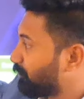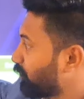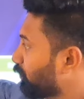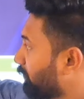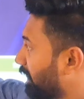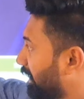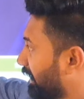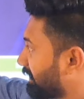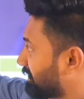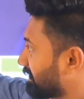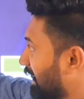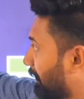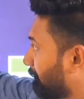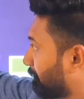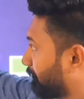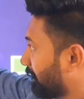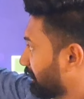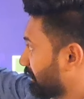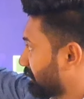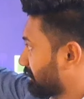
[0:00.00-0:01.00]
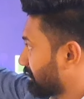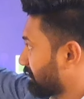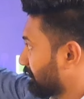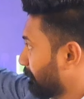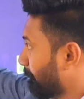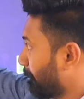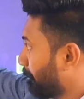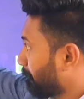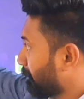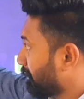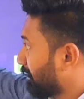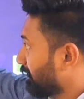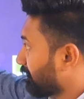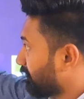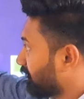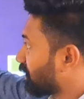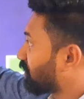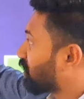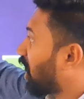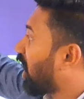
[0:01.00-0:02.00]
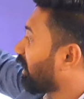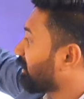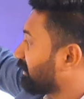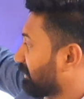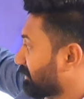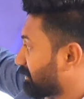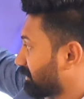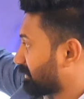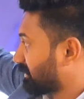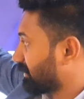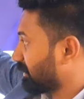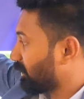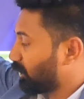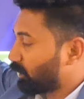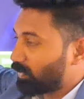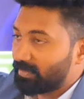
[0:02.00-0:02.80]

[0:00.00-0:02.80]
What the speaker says: a few more examples. The tallest.